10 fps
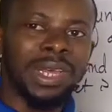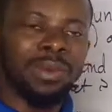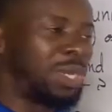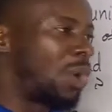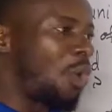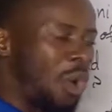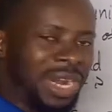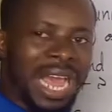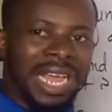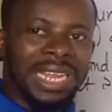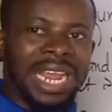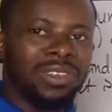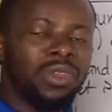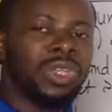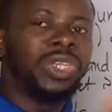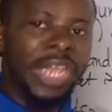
The order does not